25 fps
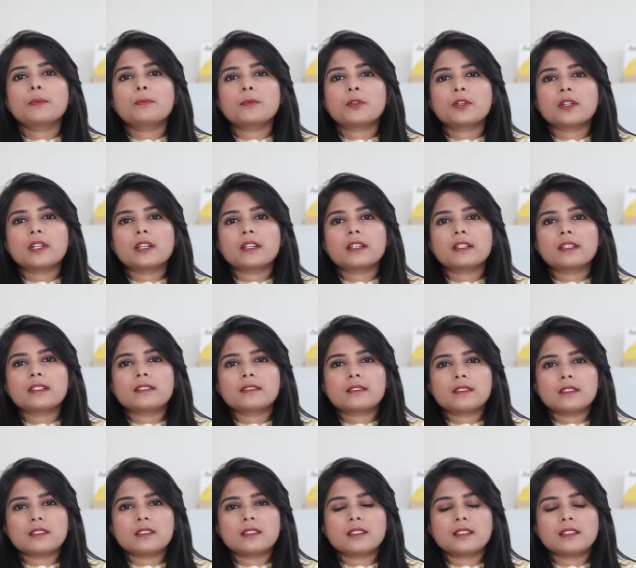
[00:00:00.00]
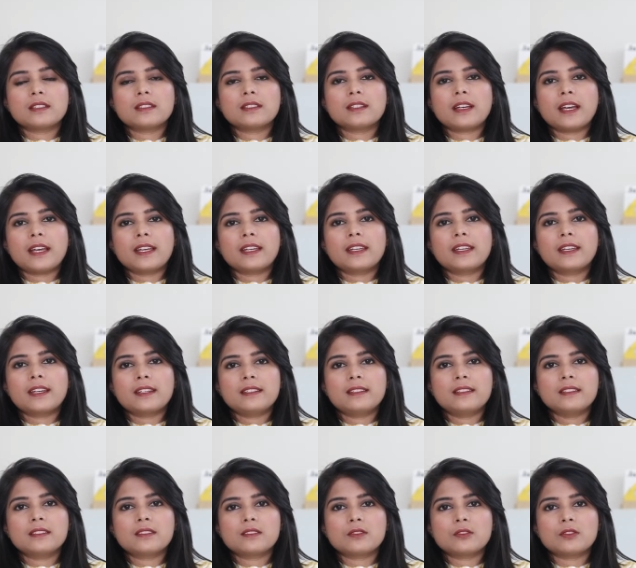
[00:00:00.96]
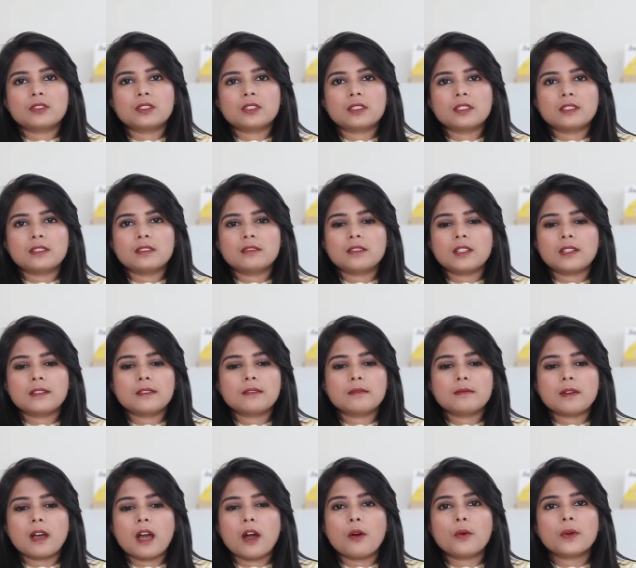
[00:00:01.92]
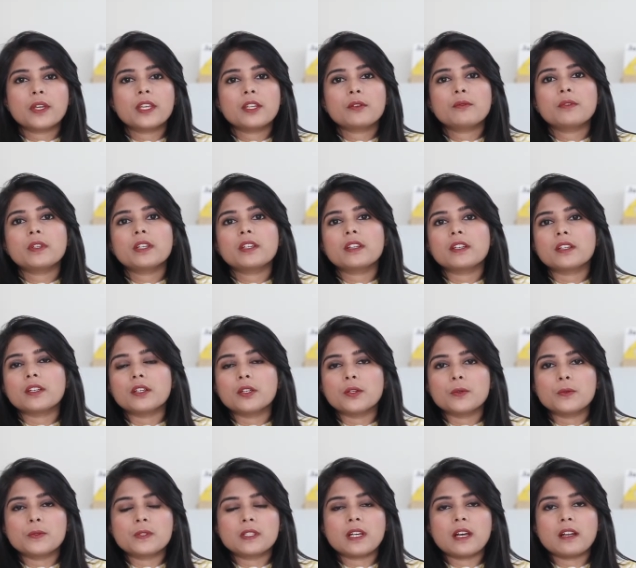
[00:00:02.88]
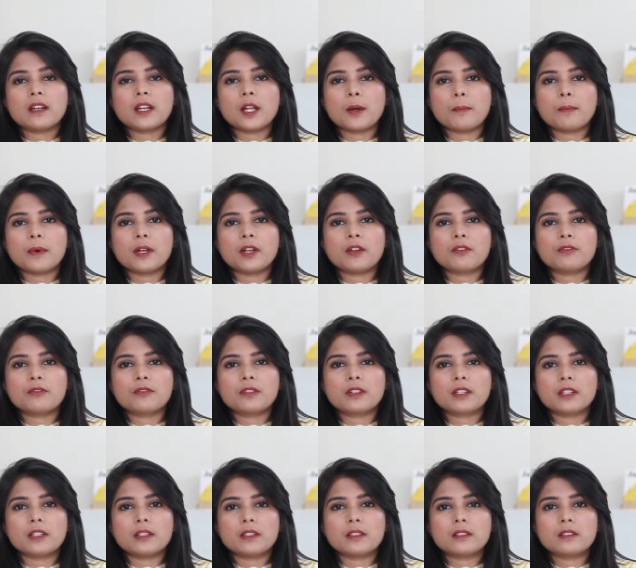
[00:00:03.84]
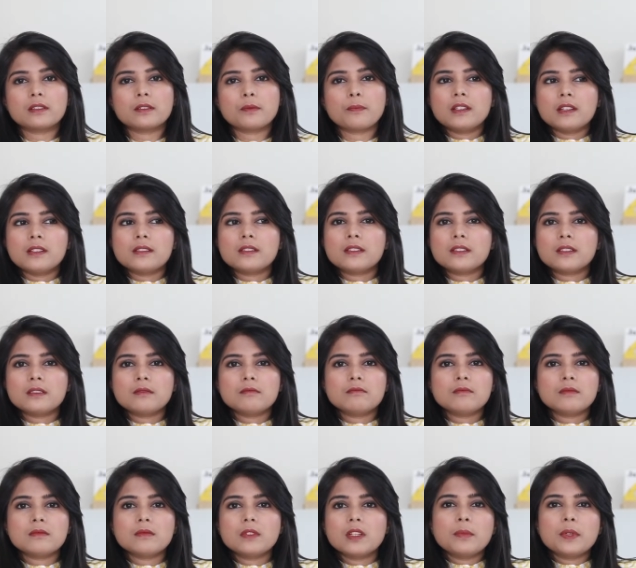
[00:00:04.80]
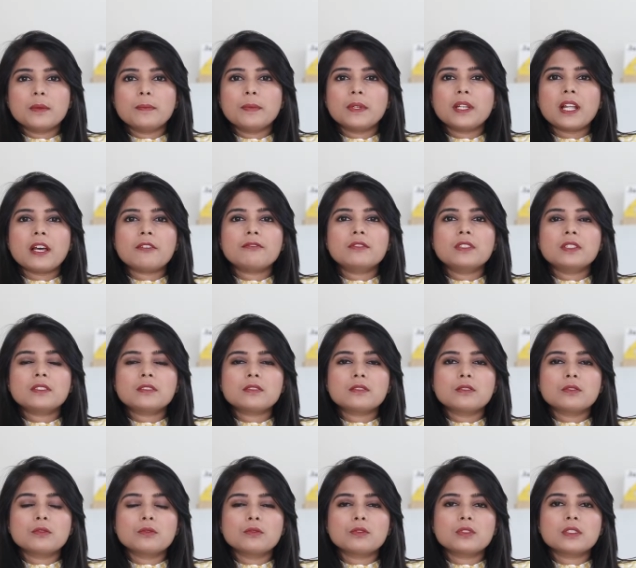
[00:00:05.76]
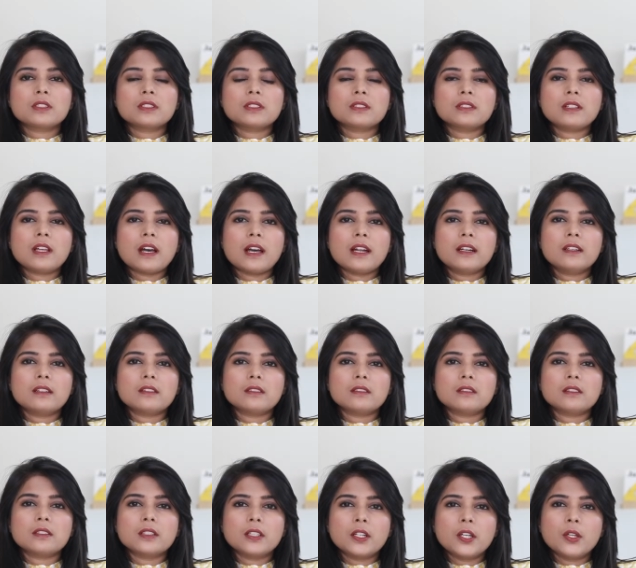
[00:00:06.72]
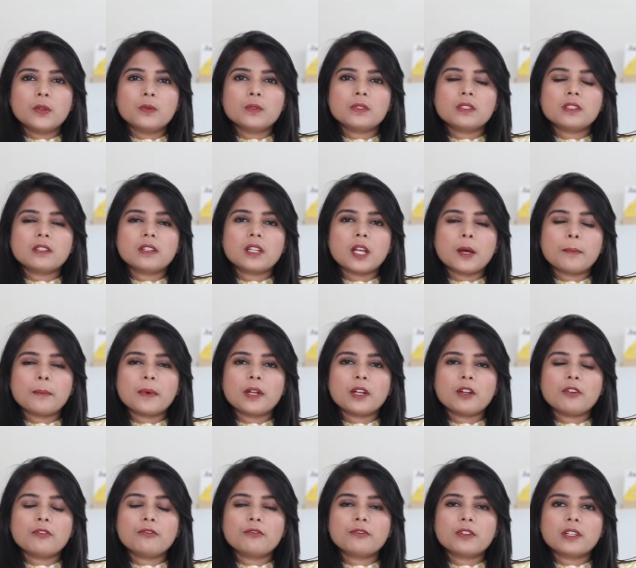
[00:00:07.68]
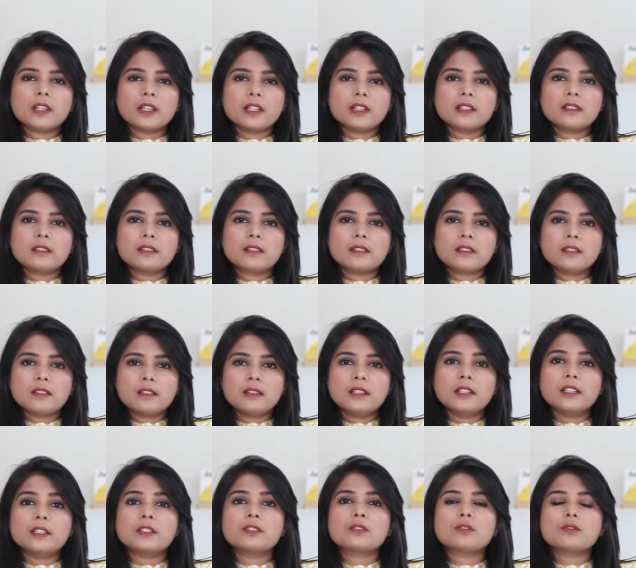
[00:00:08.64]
product discussion, I get this question that how can we reduce our number of clicks? Reason, people have this notion that reducing number of clicks leads